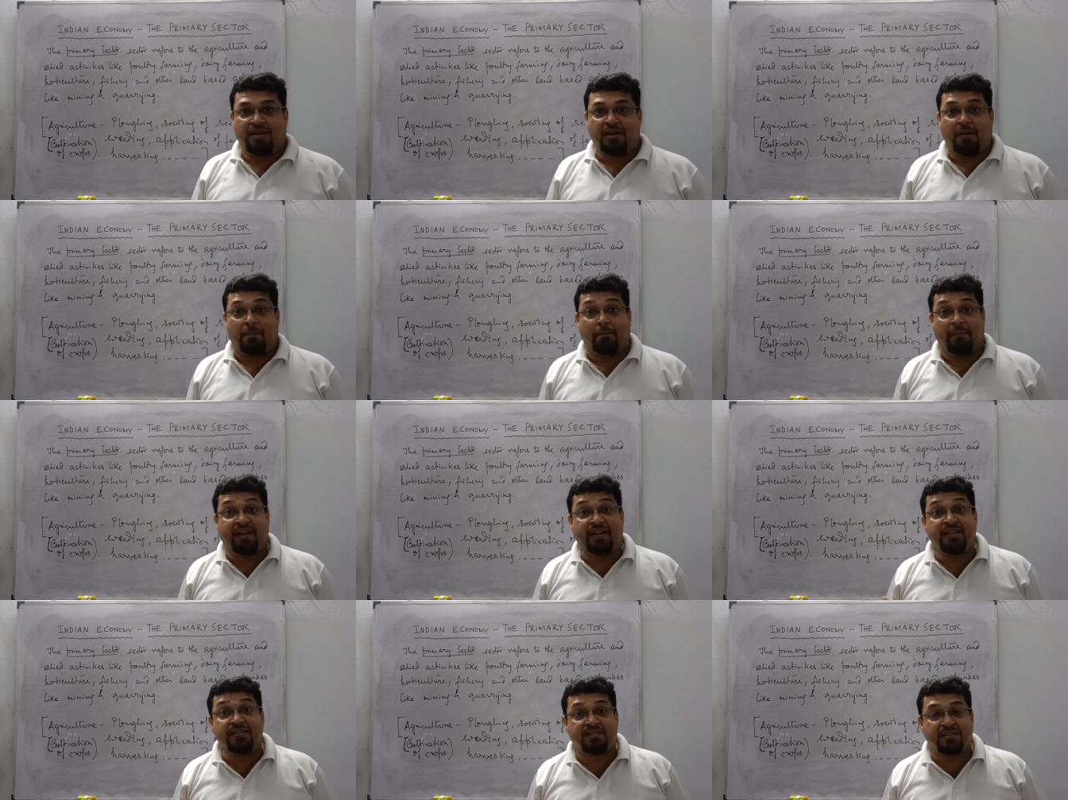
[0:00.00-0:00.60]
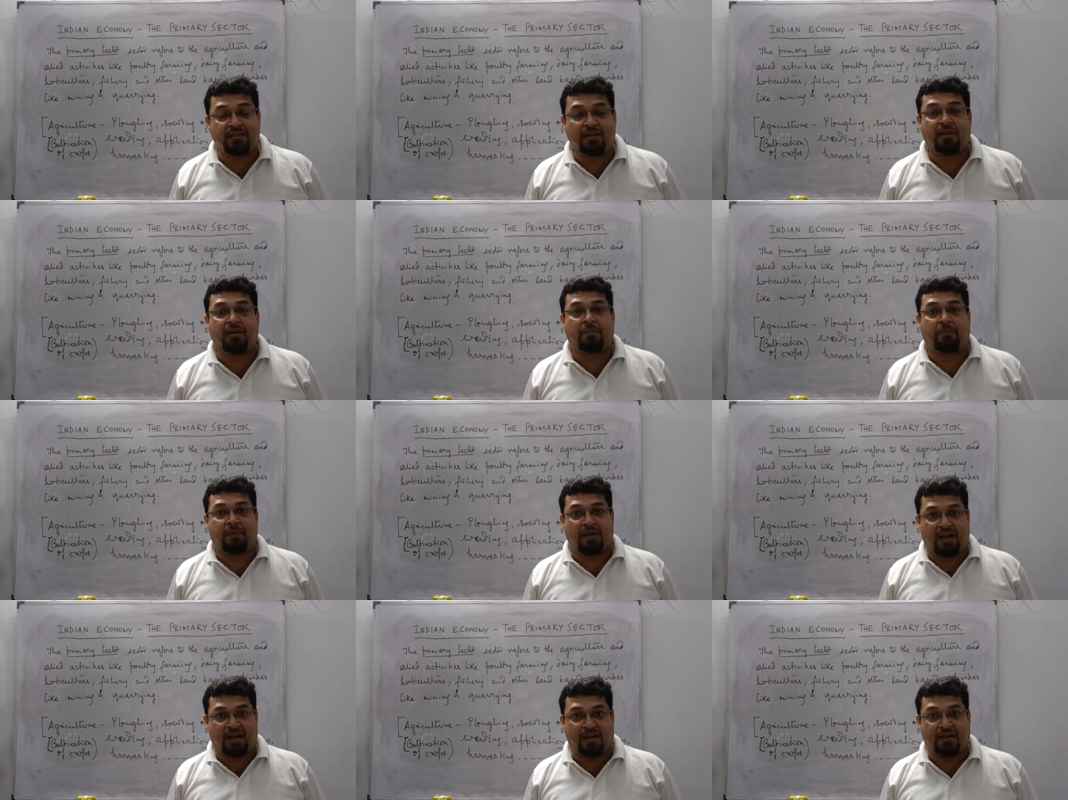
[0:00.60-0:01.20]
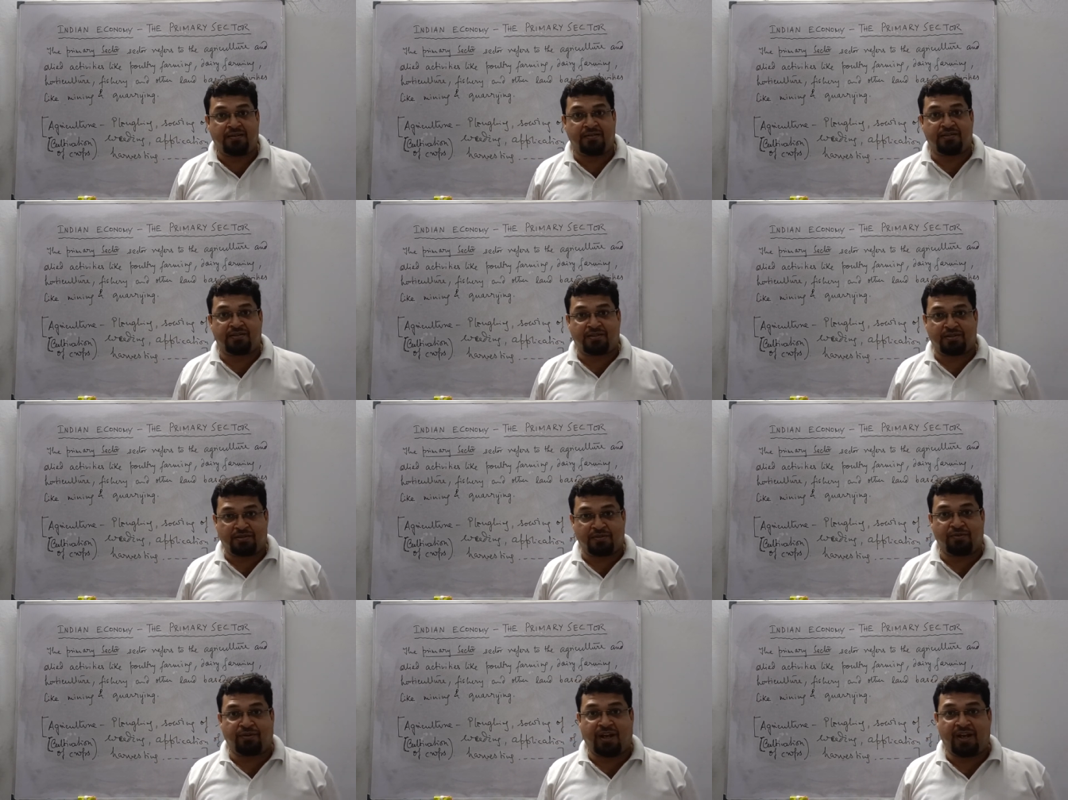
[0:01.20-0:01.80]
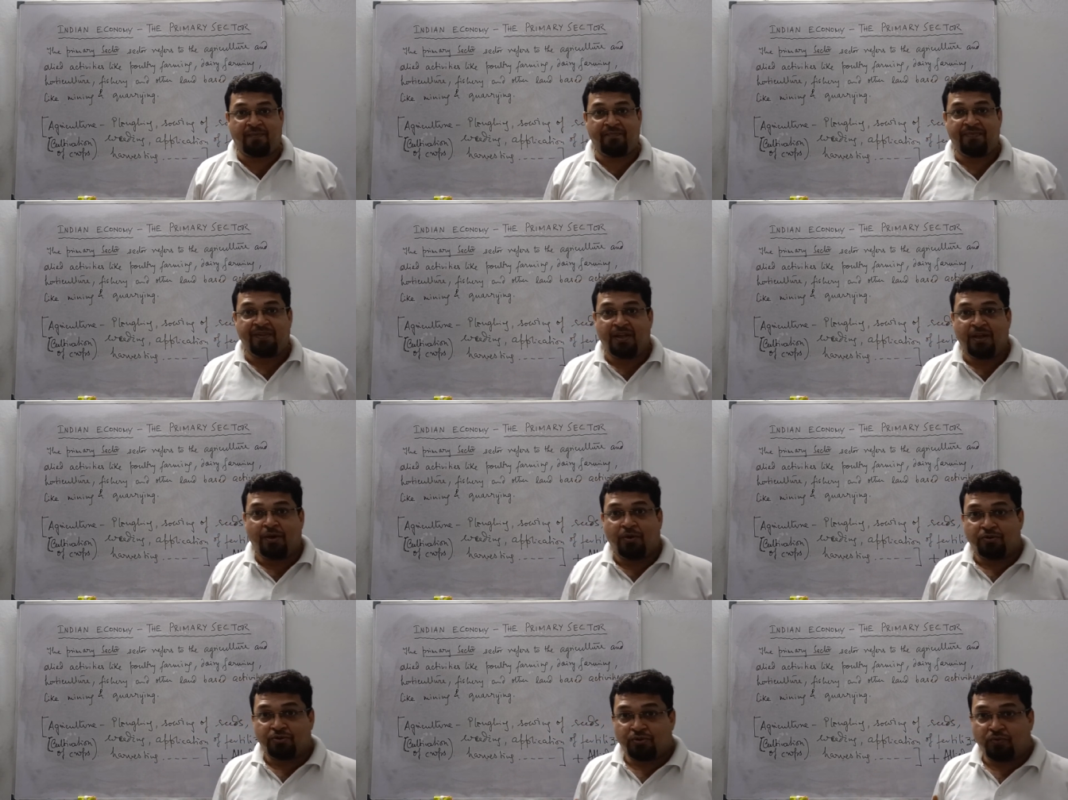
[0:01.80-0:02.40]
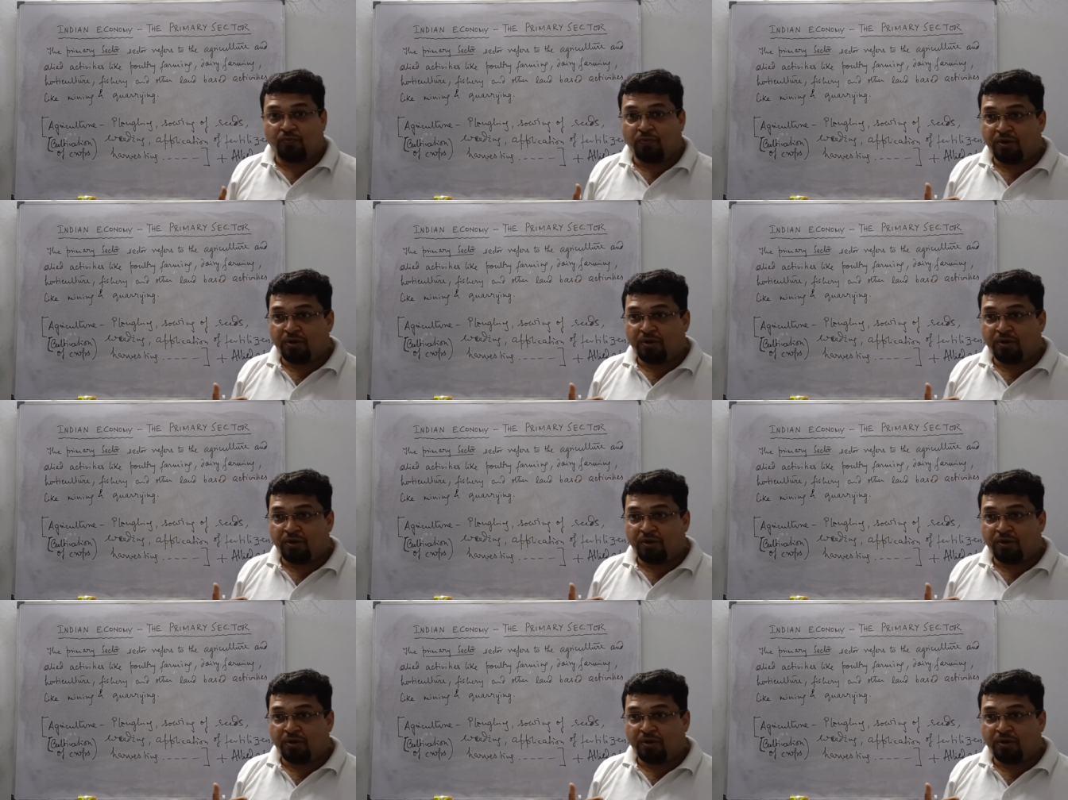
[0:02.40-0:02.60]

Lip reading: medicinal plants, okay. So,